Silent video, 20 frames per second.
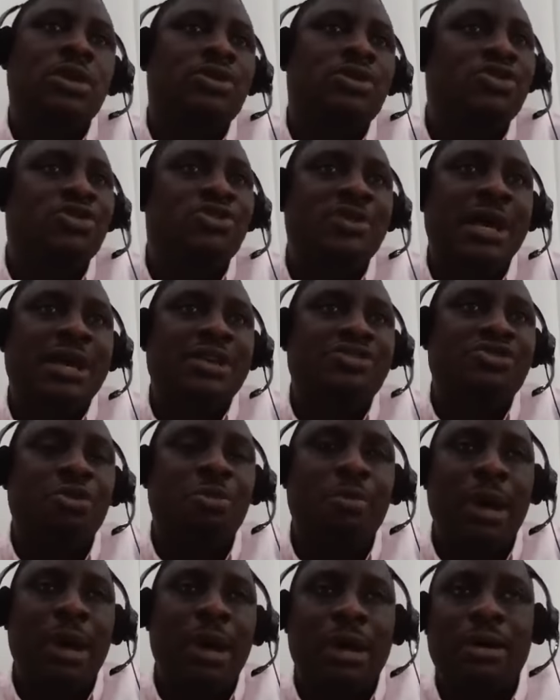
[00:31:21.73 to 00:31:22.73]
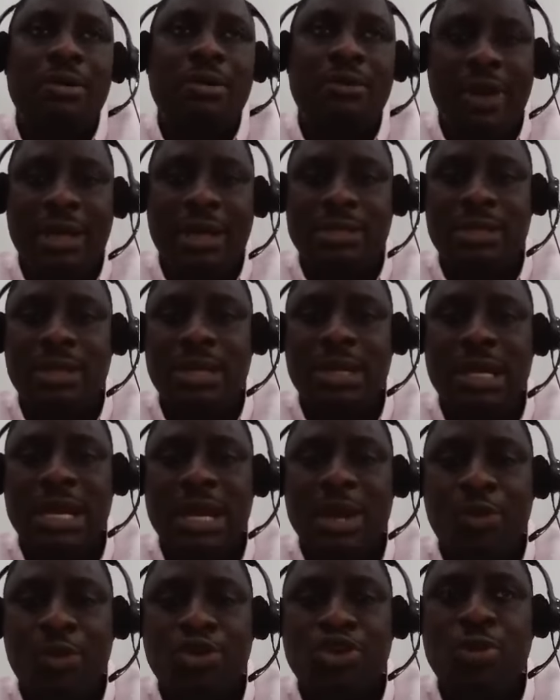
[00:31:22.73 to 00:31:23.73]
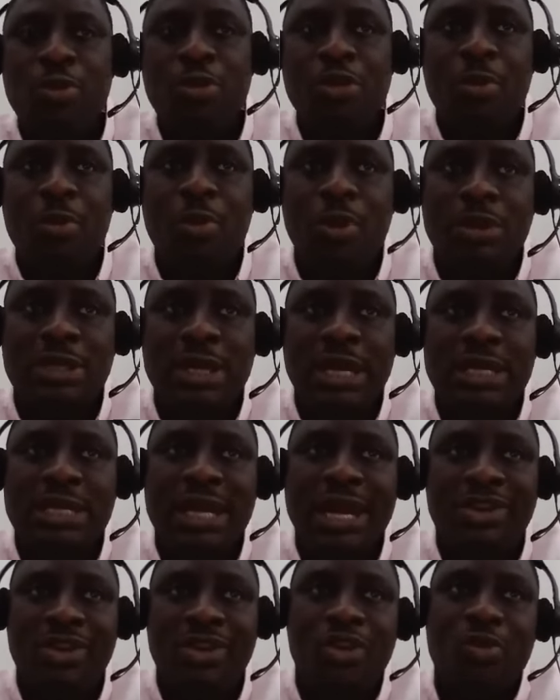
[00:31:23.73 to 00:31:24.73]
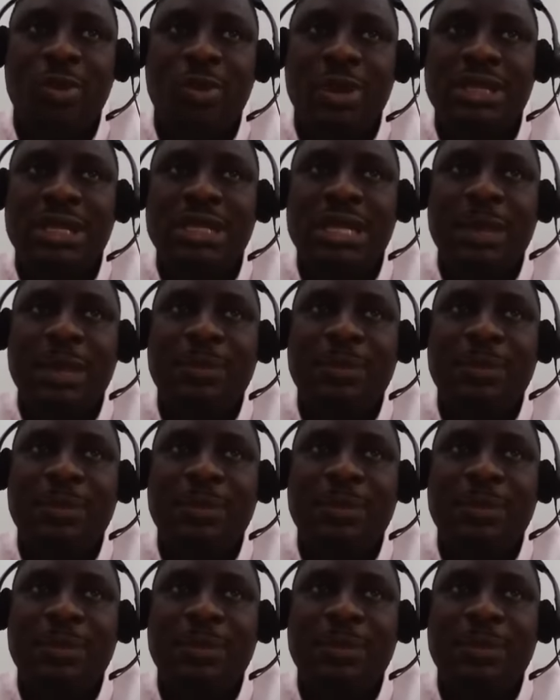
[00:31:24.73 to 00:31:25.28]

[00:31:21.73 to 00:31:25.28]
so and so bank, right, which will be reported and documented as